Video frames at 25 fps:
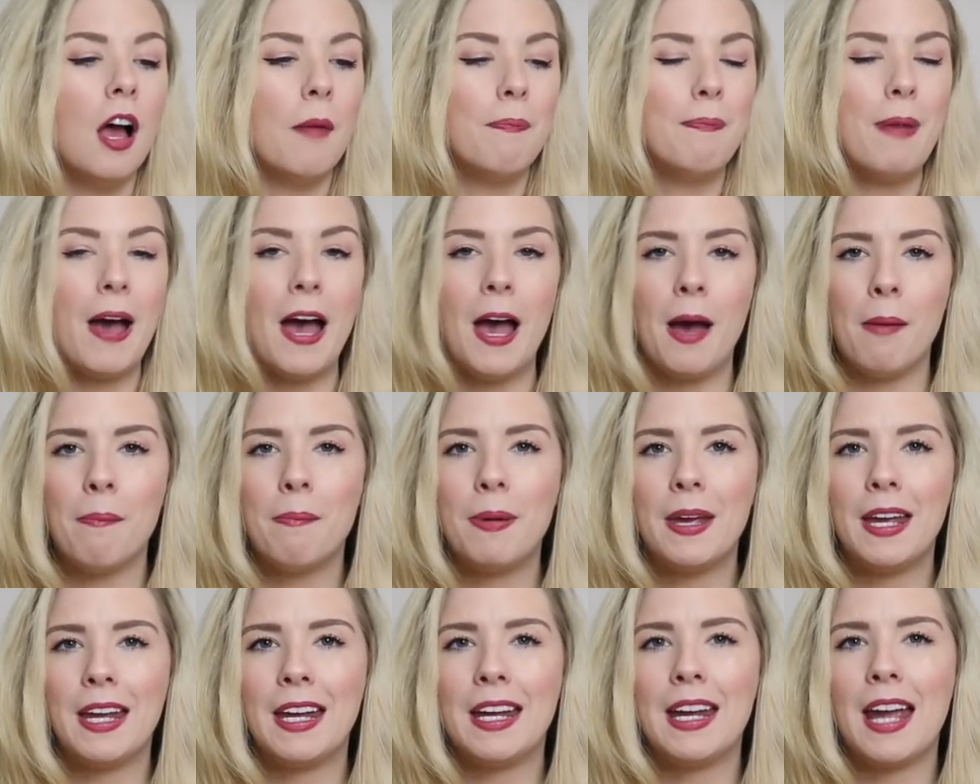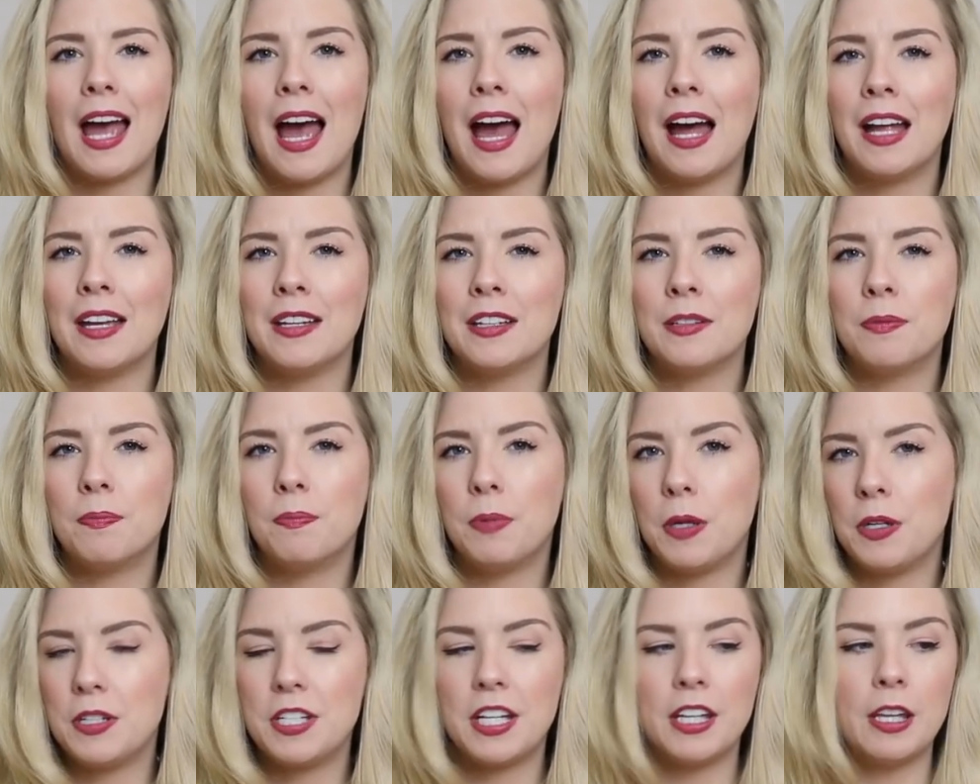Bambi and
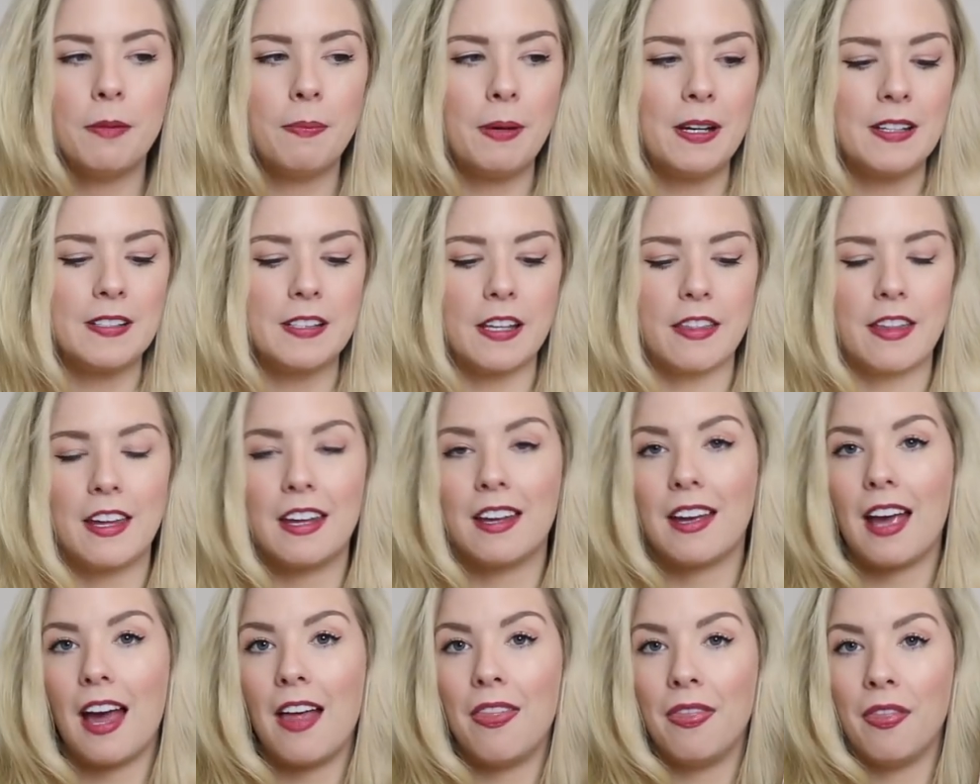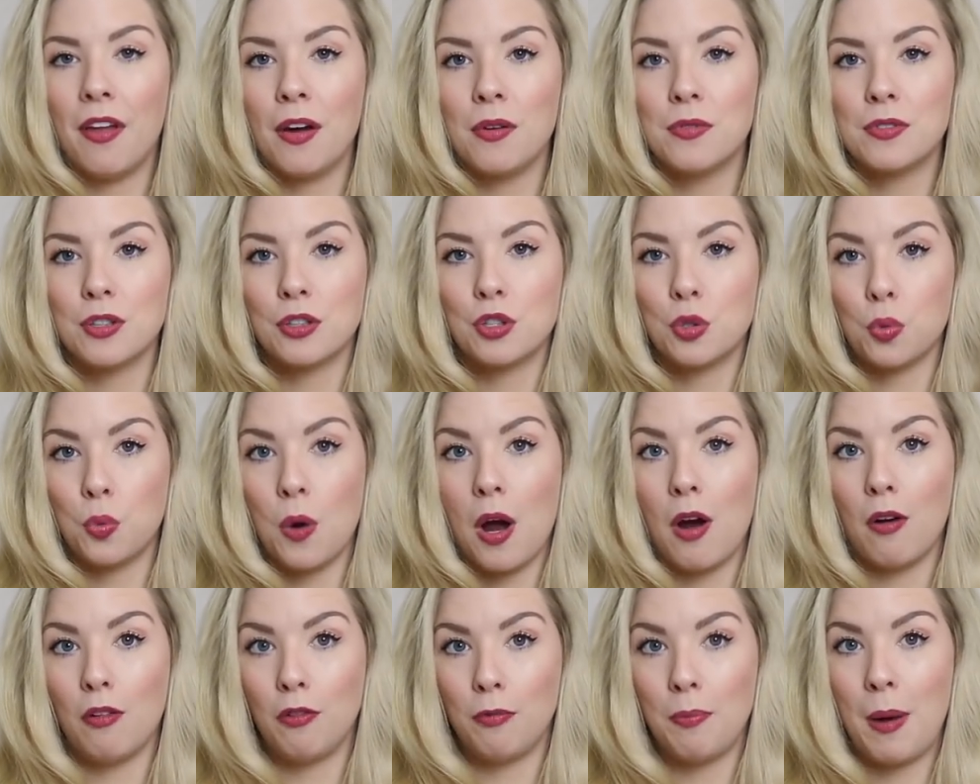Beauty and the Beast, I think, and those are
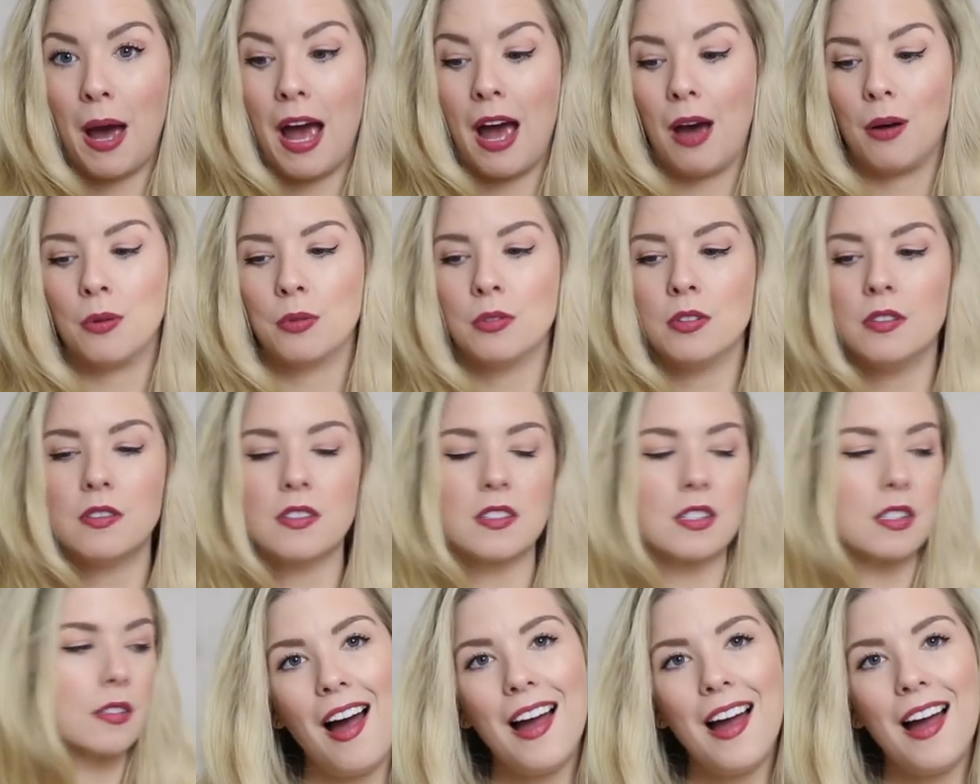£12.